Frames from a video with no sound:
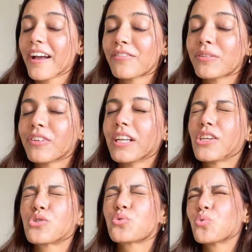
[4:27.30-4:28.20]
I've been
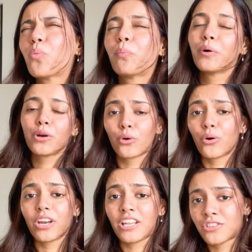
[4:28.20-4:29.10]
feeling super low
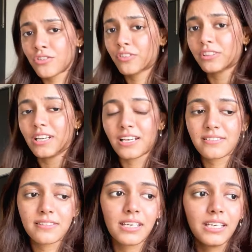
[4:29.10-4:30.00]
on energy for the
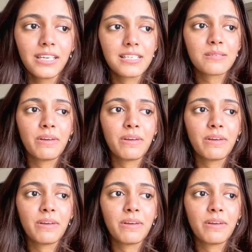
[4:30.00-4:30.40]
last 3 days.